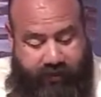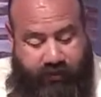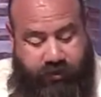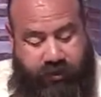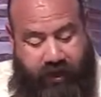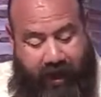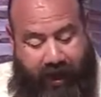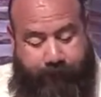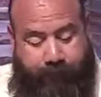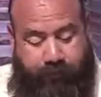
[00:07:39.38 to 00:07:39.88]
in
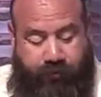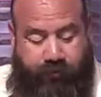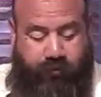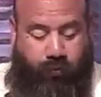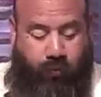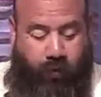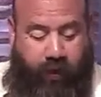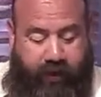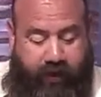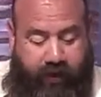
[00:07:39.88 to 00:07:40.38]
chapter
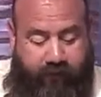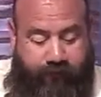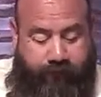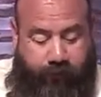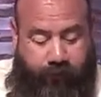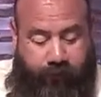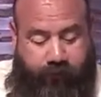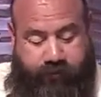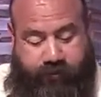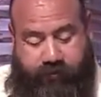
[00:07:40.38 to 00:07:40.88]
20 in
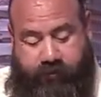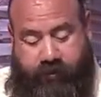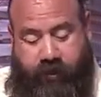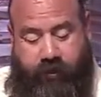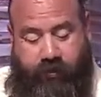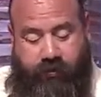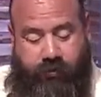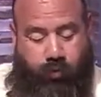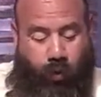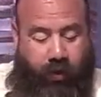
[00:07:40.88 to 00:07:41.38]
verse
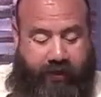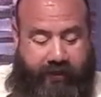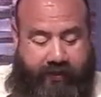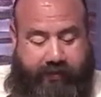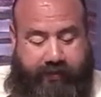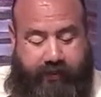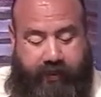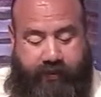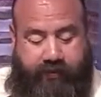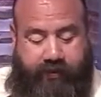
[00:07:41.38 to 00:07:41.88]

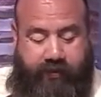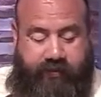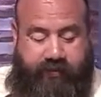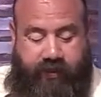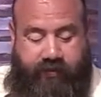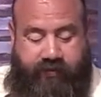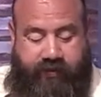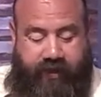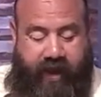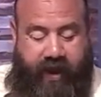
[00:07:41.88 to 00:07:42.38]
26, it
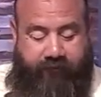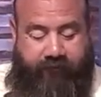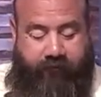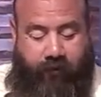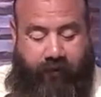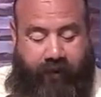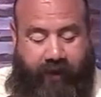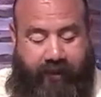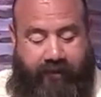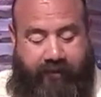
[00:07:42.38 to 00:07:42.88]
says, And
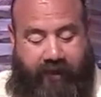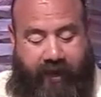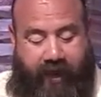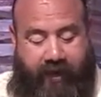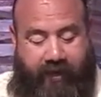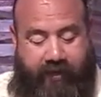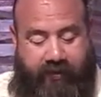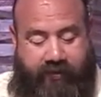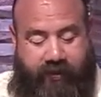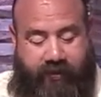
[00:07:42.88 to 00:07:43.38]
after eight
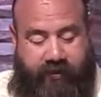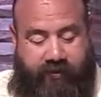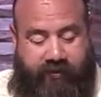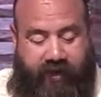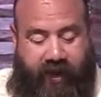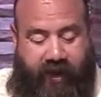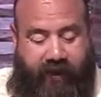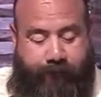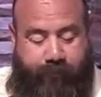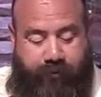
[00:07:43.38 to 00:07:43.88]
days, the
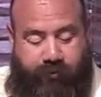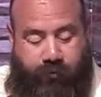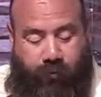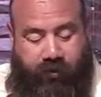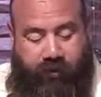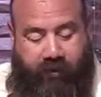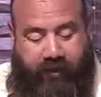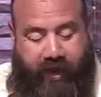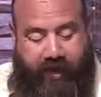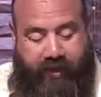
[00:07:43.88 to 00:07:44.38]
disciples
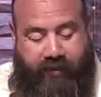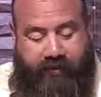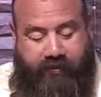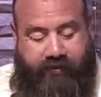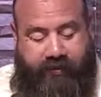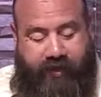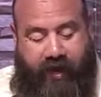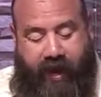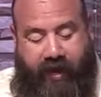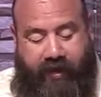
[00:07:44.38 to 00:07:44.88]
were again
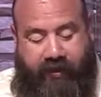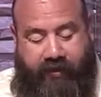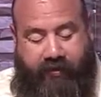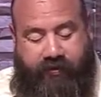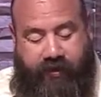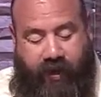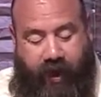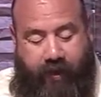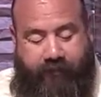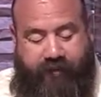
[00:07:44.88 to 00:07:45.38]
inside, and
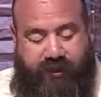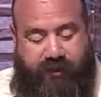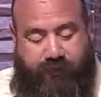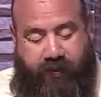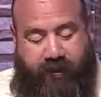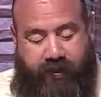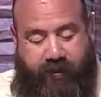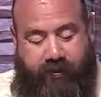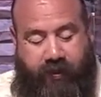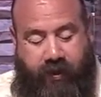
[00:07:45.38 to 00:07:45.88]
Thomas
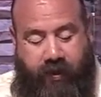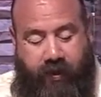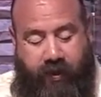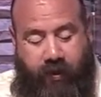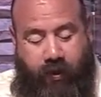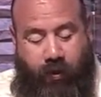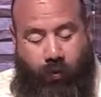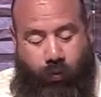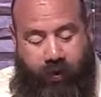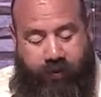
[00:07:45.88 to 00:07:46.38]
being
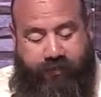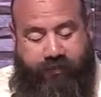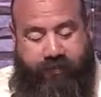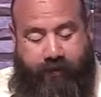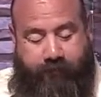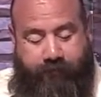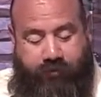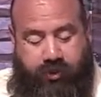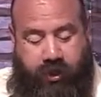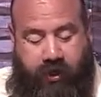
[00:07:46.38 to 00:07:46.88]
with
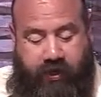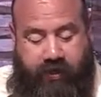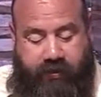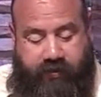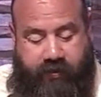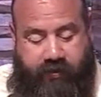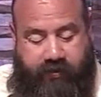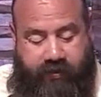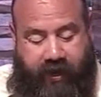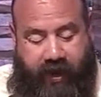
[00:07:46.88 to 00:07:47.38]
them,
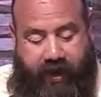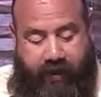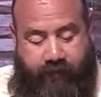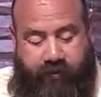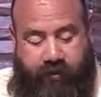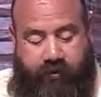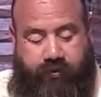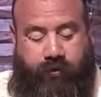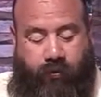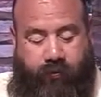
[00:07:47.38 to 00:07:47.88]
Jesus came,
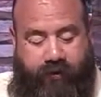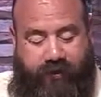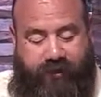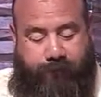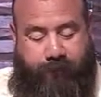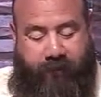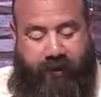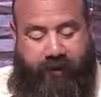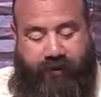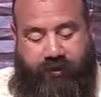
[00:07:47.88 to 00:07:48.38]
the doors
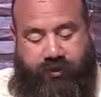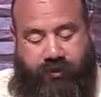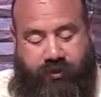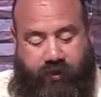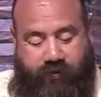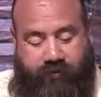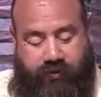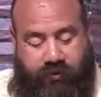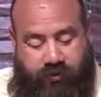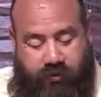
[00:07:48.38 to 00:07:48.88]
being
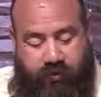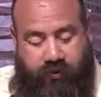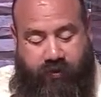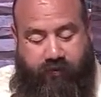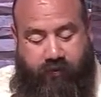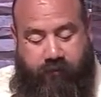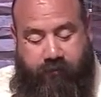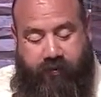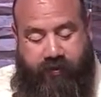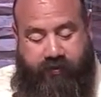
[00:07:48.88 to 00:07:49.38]
shut, stood
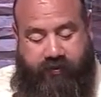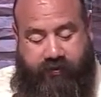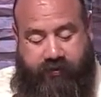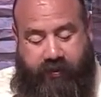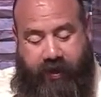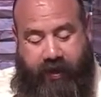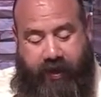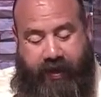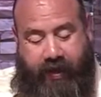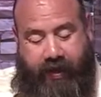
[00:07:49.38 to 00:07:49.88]
in the midst,
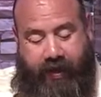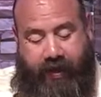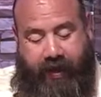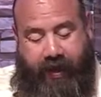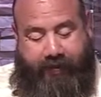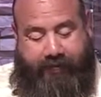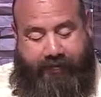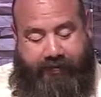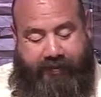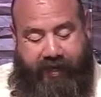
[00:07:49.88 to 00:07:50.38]

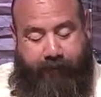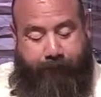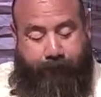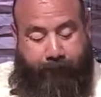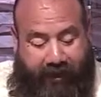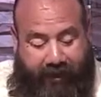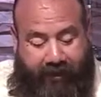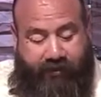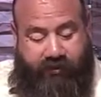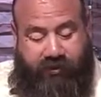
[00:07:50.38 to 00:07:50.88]
and said,
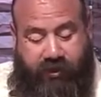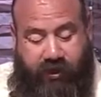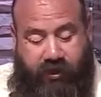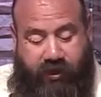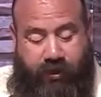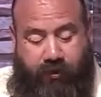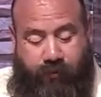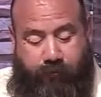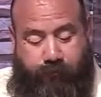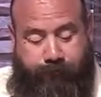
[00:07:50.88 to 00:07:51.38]
Peace to
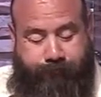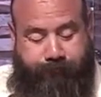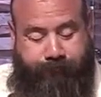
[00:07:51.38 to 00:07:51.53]
you.